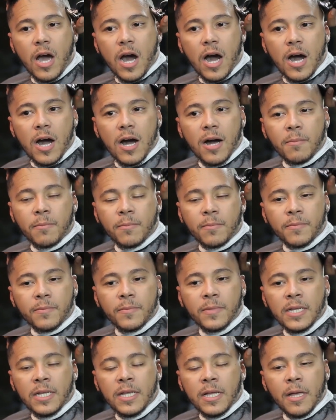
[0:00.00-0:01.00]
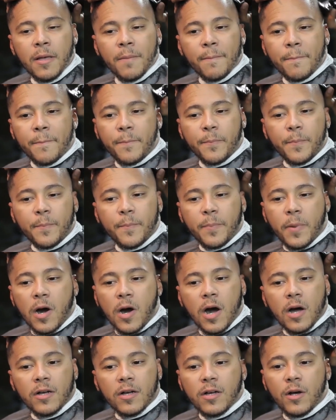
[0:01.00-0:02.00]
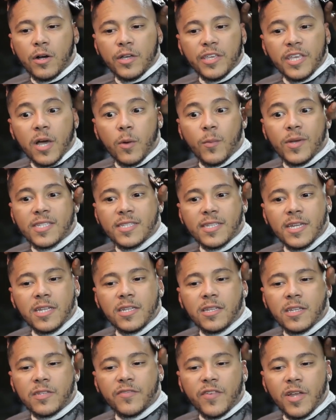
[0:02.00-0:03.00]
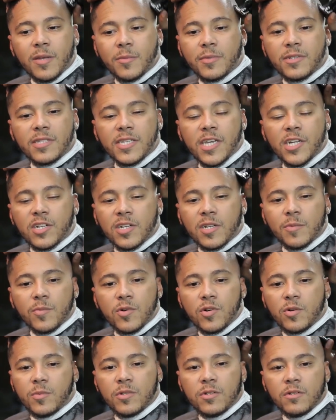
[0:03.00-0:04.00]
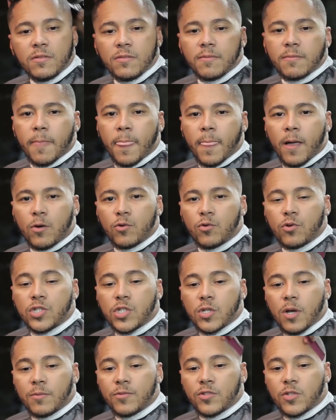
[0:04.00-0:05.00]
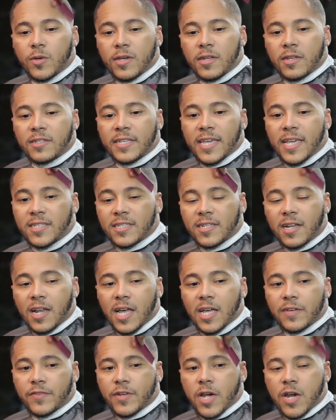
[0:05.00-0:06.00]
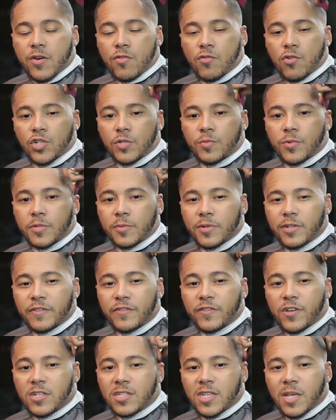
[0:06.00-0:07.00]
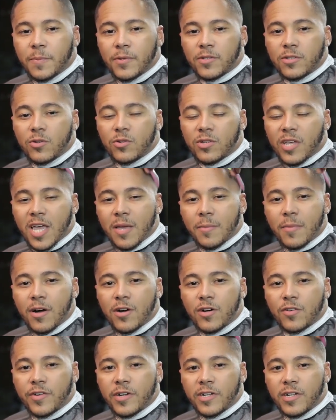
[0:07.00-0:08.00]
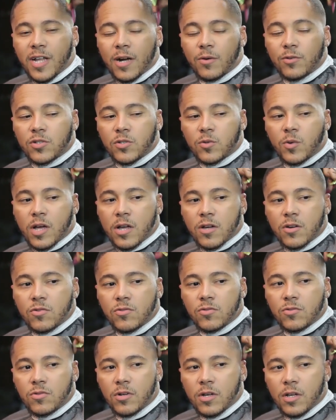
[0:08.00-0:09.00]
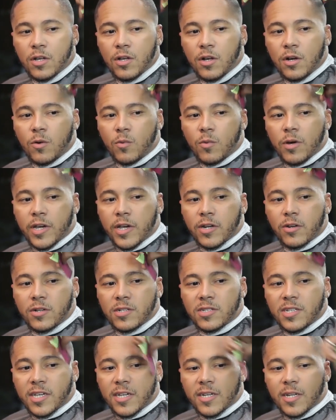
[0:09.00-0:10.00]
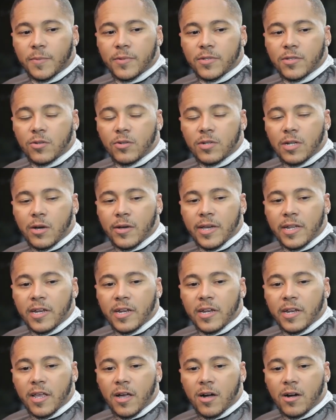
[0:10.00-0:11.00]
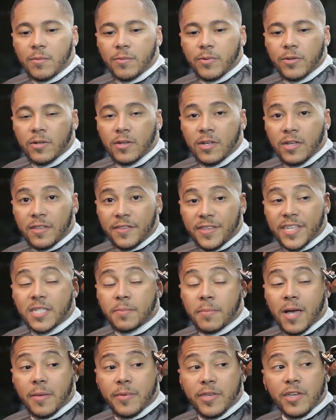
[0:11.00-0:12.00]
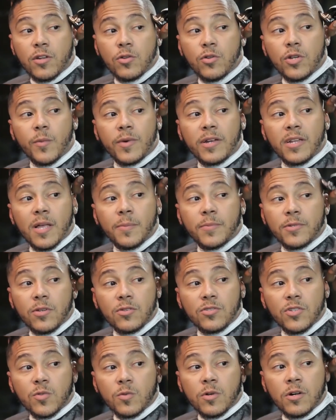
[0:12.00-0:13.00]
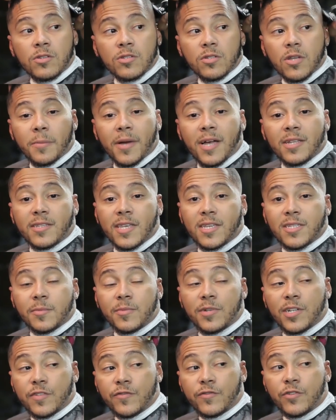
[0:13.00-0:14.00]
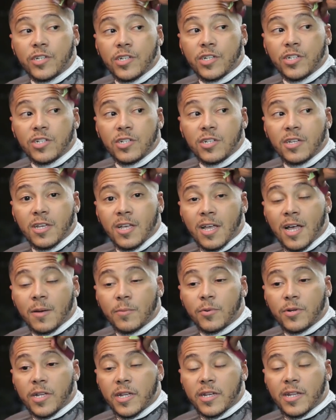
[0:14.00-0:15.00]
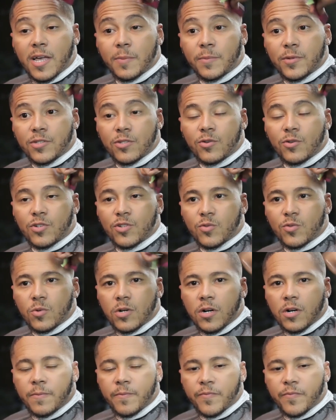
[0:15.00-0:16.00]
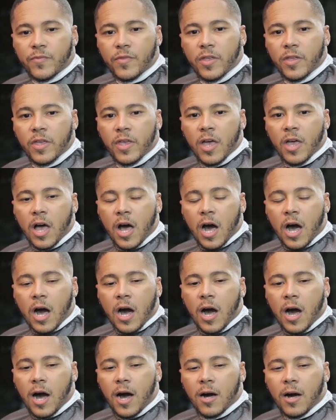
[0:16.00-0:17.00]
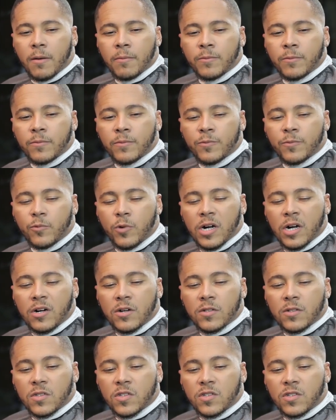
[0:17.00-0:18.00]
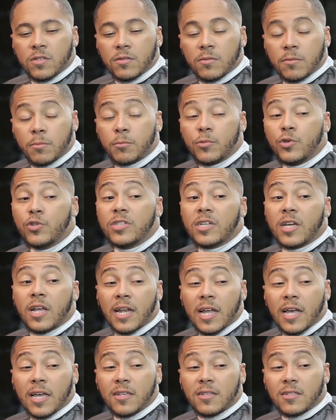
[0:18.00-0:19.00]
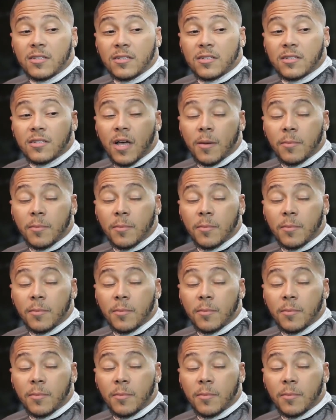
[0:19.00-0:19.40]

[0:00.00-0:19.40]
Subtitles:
But yeah, we're still in the development stage at the moment. Also, I'm doing Days in the Life of Aaron Roach Bridgeman. The first episode came out already. That was quite cool. Working on the second episode now, editing it up. This might be included in one of the episodes as well, so I might take some of this footage and put it in the episode as well. What else? Musicalize.